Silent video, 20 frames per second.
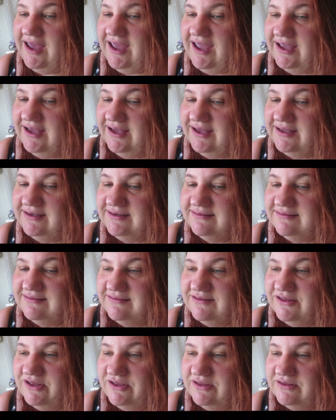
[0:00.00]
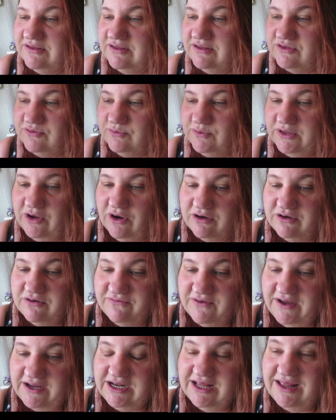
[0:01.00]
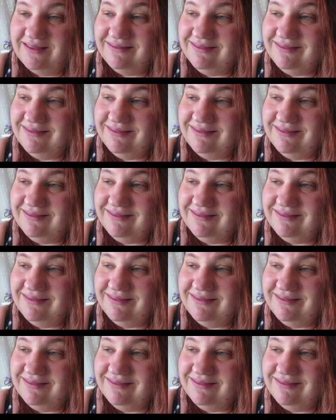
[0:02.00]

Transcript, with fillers: And it's really hard to find it.